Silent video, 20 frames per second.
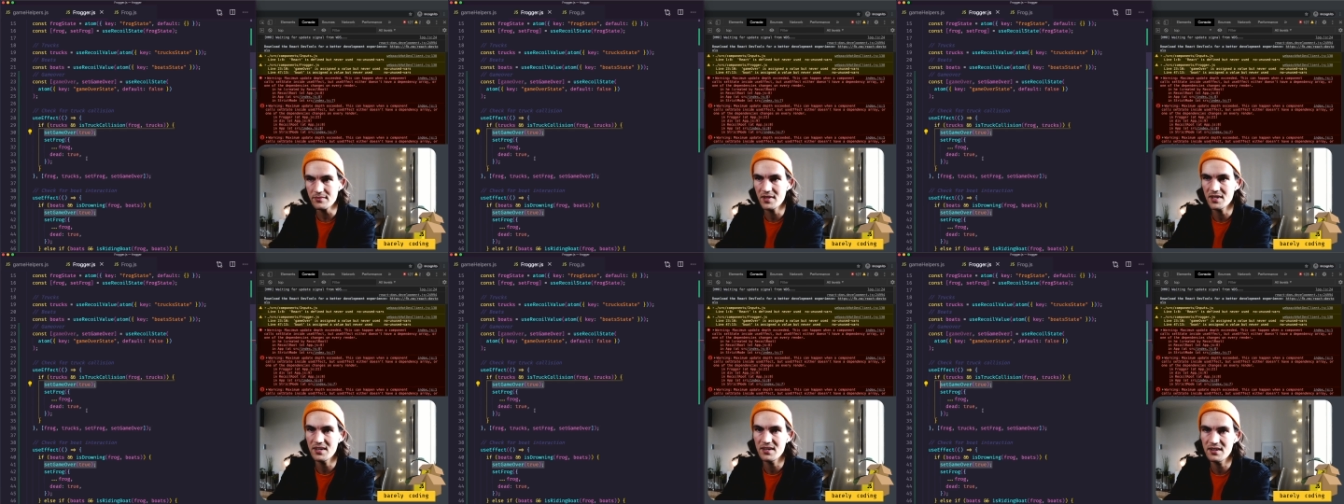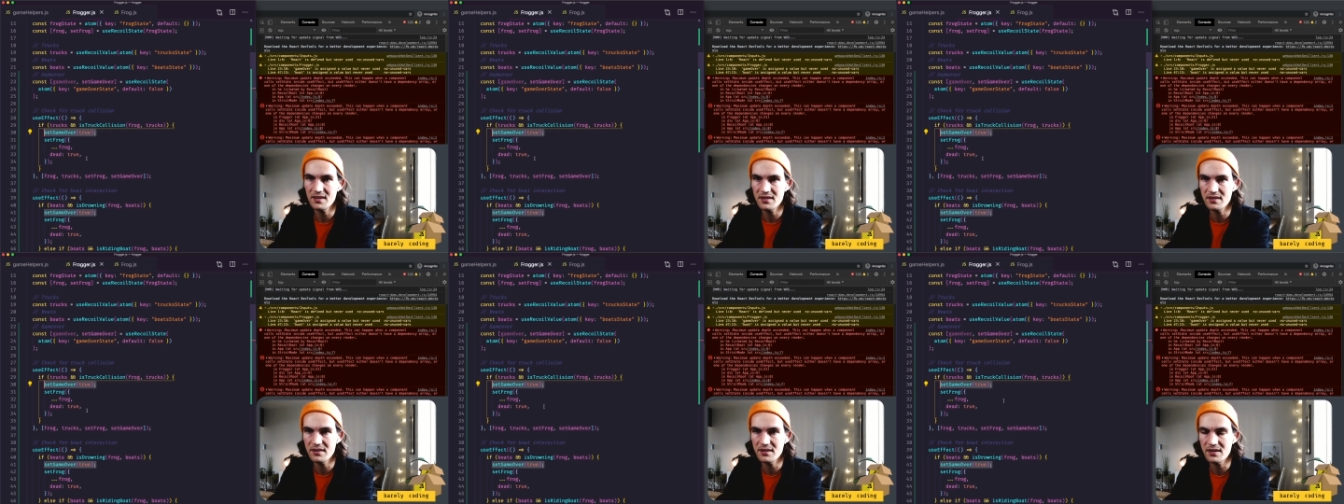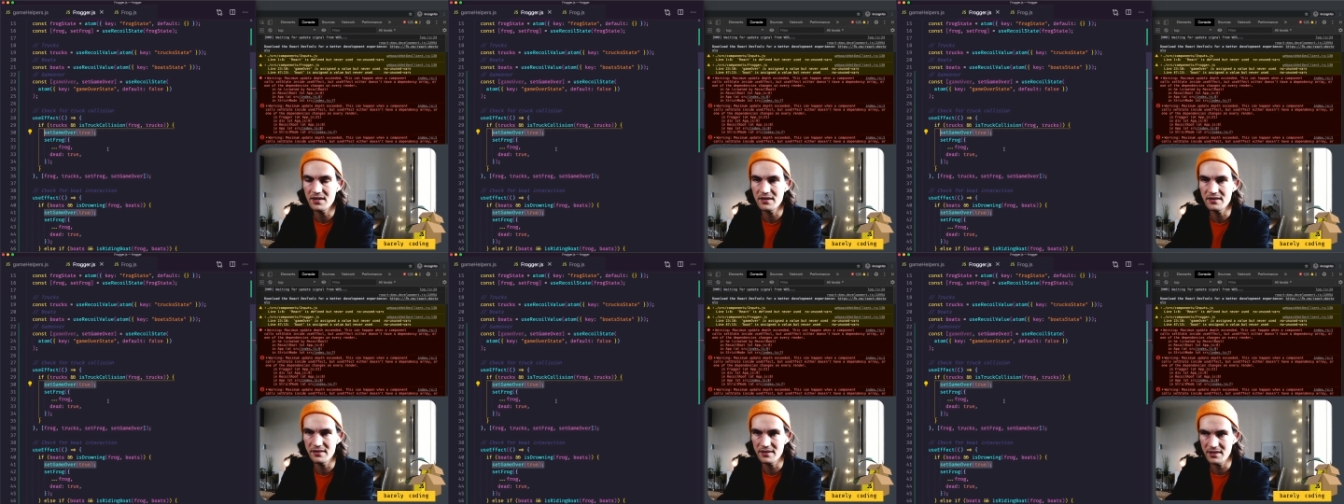
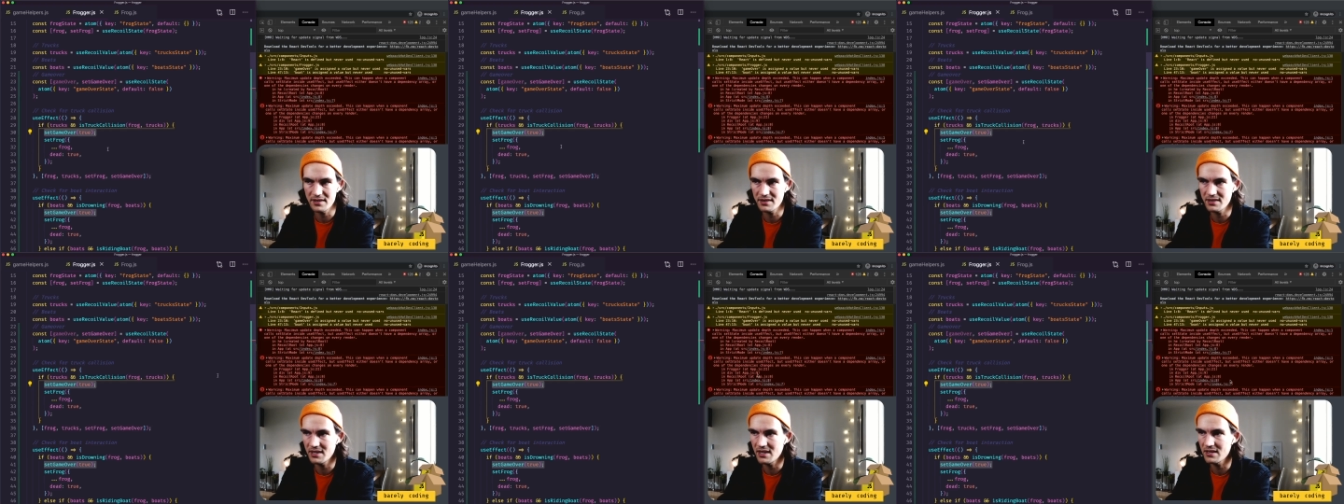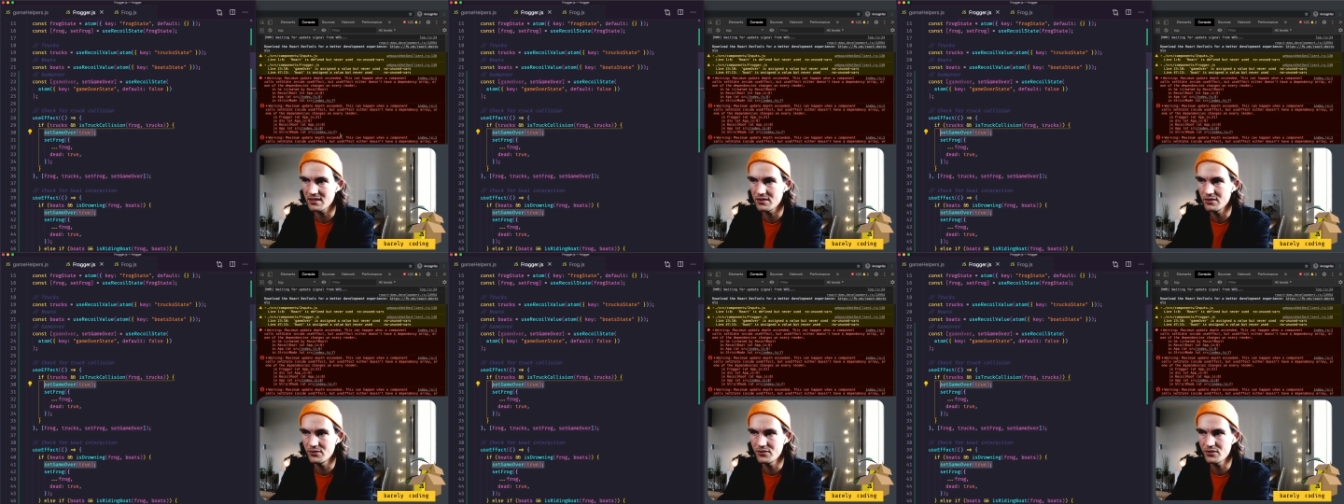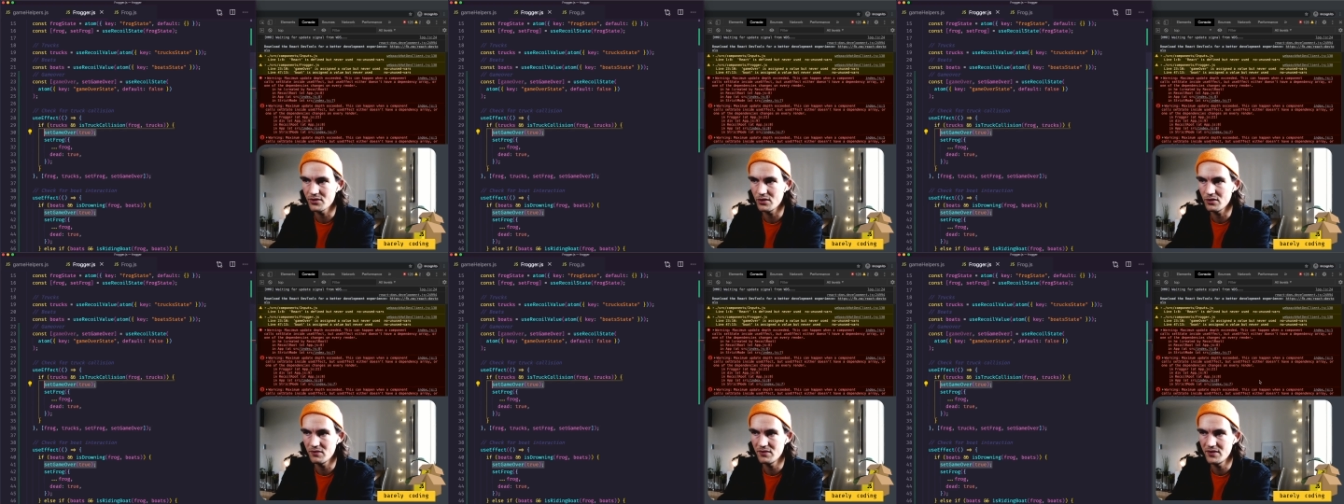I think that could
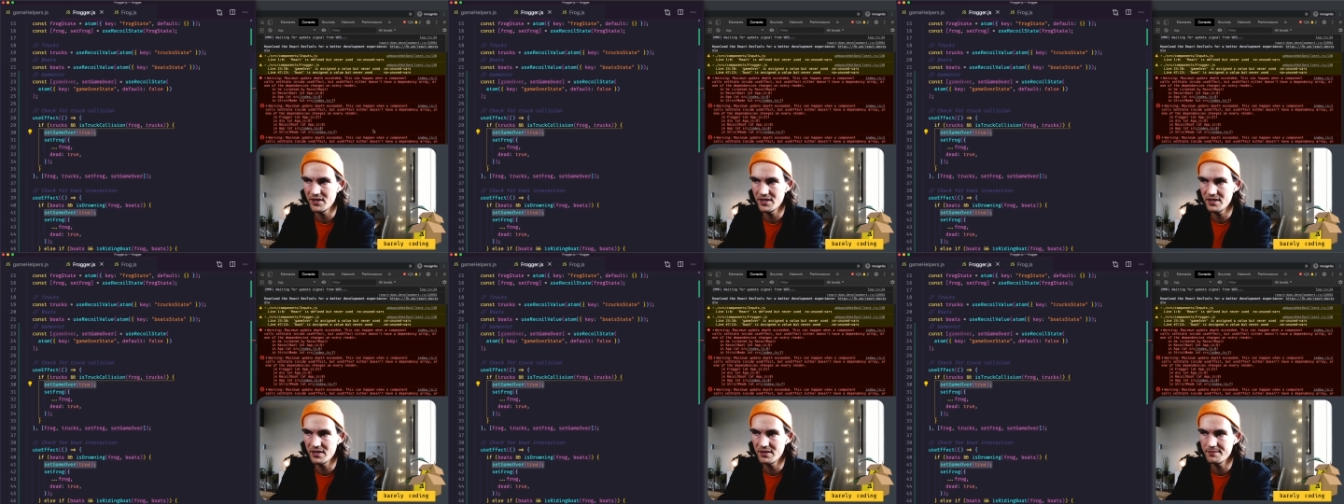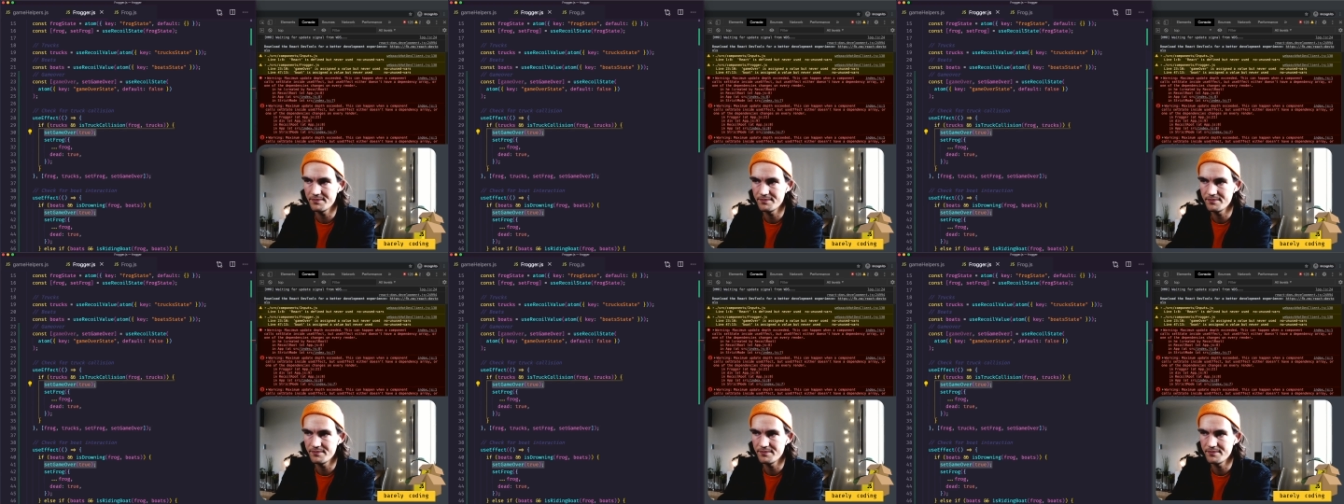solve the